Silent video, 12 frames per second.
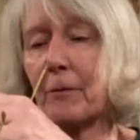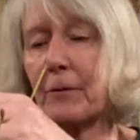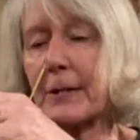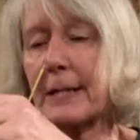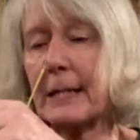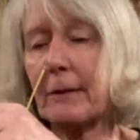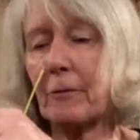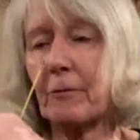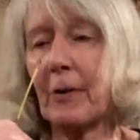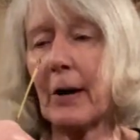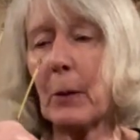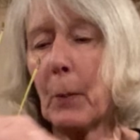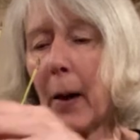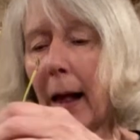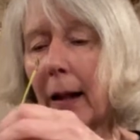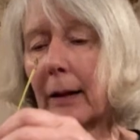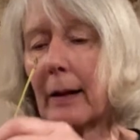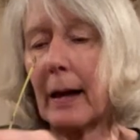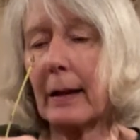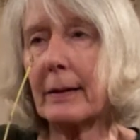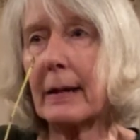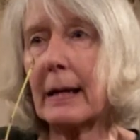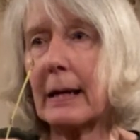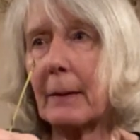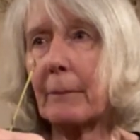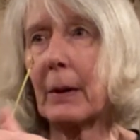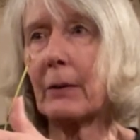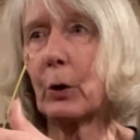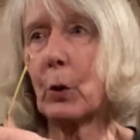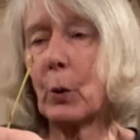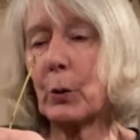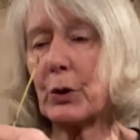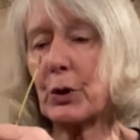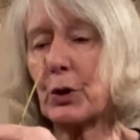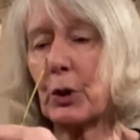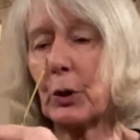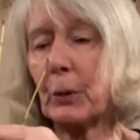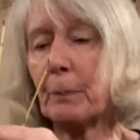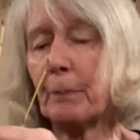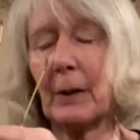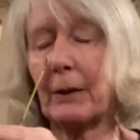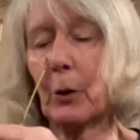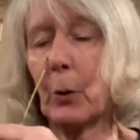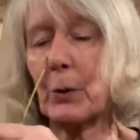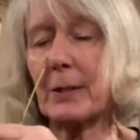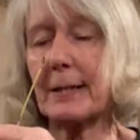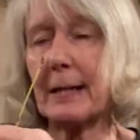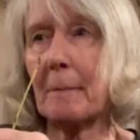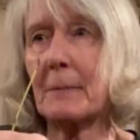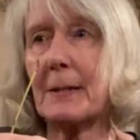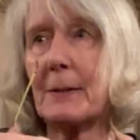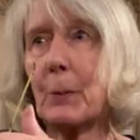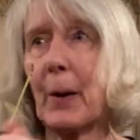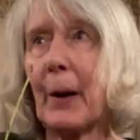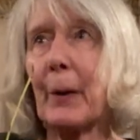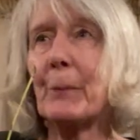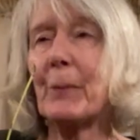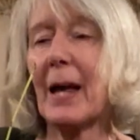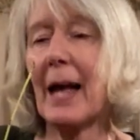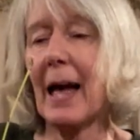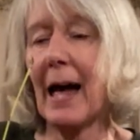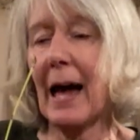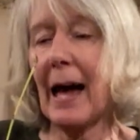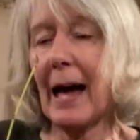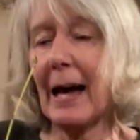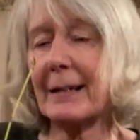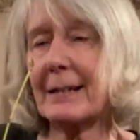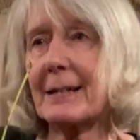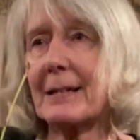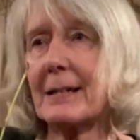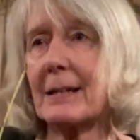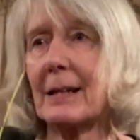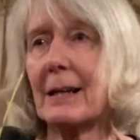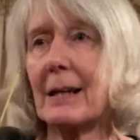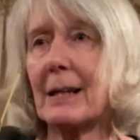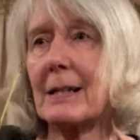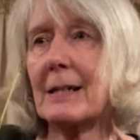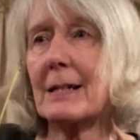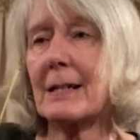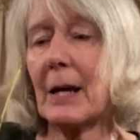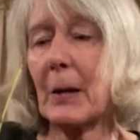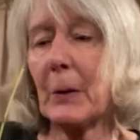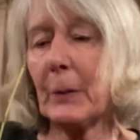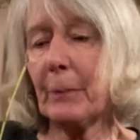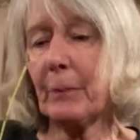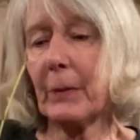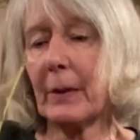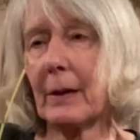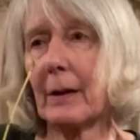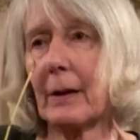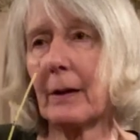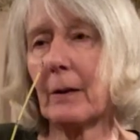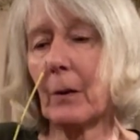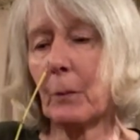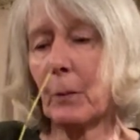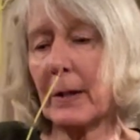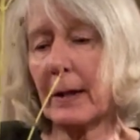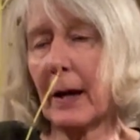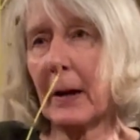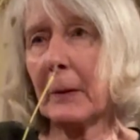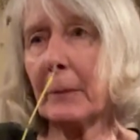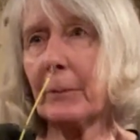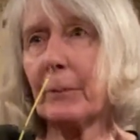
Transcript: fitted in very well, and the cornice tube, the cornice stems as well, and so on we go.